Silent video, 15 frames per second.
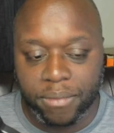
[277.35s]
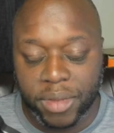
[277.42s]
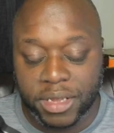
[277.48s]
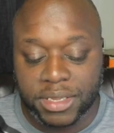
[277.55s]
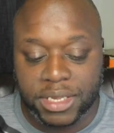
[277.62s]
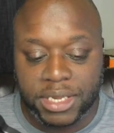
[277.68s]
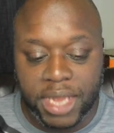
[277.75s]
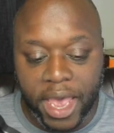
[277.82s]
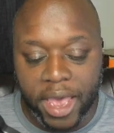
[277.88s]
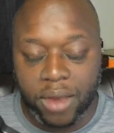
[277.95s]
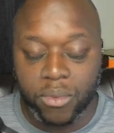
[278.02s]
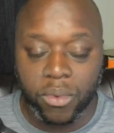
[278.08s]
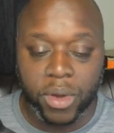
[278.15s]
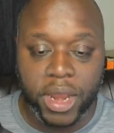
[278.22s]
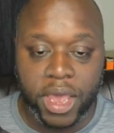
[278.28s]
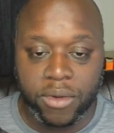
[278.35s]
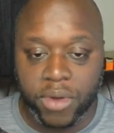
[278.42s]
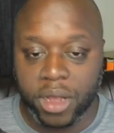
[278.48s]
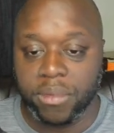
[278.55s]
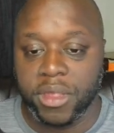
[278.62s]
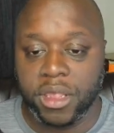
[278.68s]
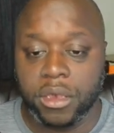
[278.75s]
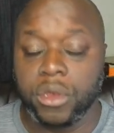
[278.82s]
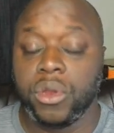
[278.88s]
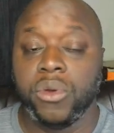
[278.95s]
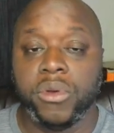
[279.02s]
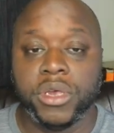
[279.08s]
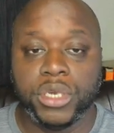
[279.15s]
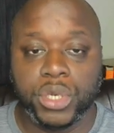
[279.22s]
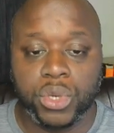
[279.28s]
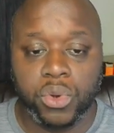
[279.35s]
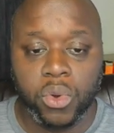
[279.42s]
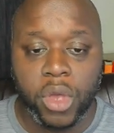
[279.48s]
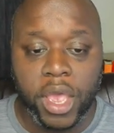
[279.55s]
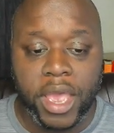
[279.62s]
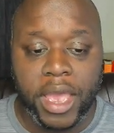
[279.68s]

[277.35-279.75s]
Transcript: But instead, what I'd recommend that you do is you